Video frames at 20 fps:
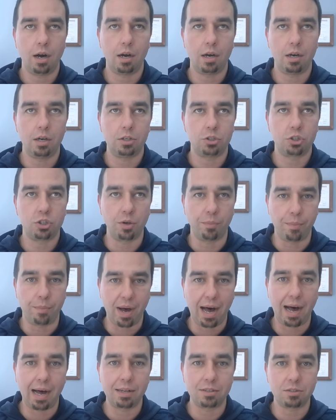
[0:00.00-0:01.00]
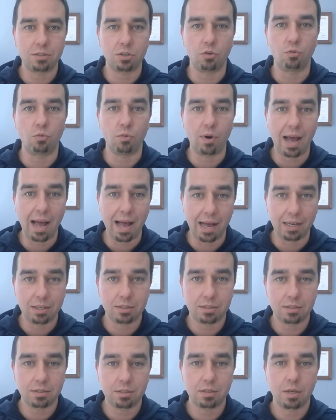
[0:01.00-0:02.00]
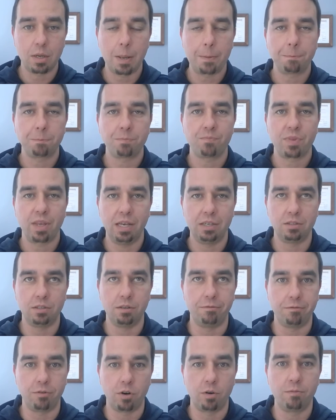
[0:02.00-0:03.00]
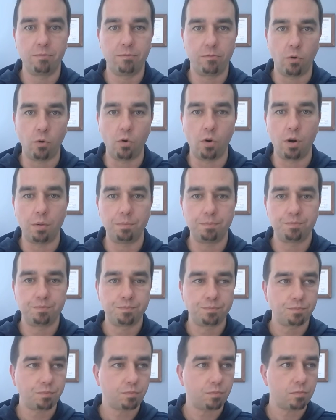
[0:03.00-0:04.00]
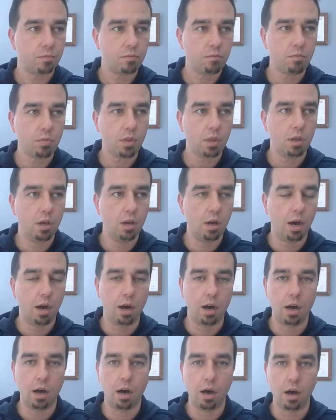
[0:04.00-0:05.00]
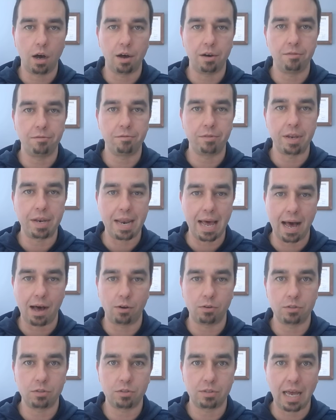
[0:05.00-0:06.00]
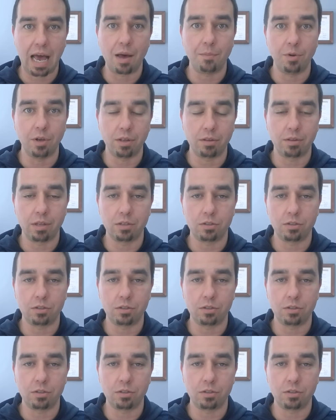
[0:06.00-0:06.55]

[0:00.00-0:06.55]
Shabbat, to rest, is the verb form of the noun Sabbath.